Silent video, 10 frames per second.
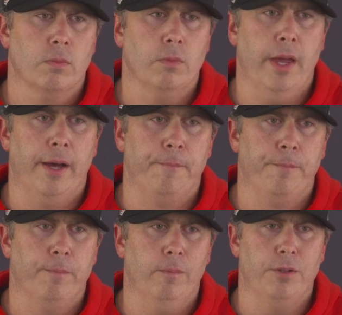at that, you
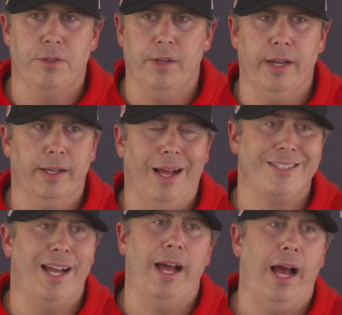talked about it after the game. Yeah, what'd you
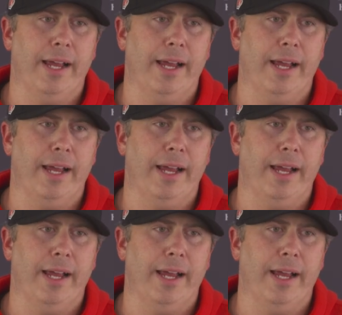think?